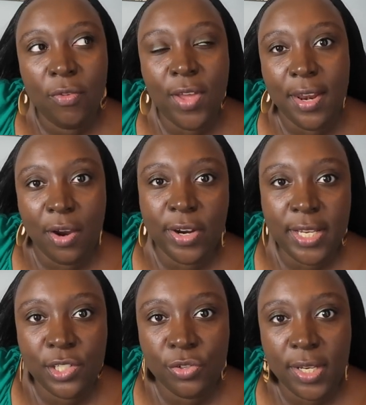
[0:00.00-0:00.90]
that our
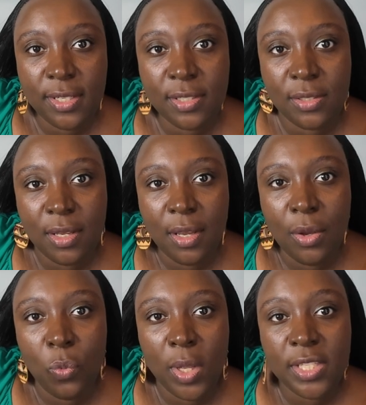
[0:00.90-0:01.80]
history is
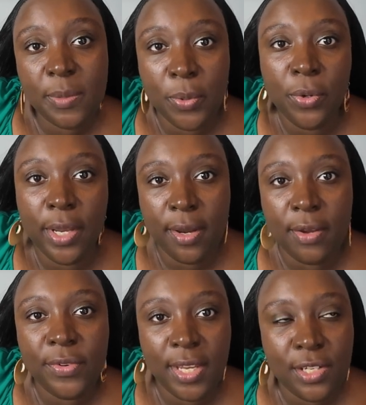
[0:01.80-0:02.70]
well spoken
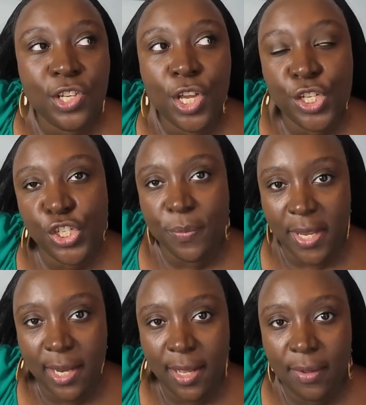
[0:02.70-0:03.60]
of in
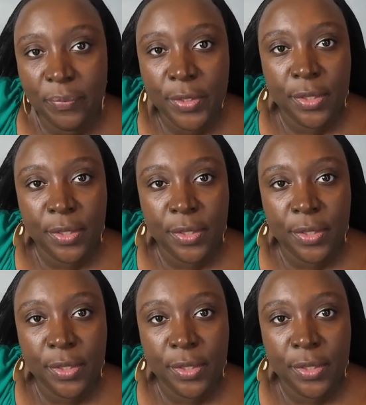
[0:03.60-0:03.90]
Jamaica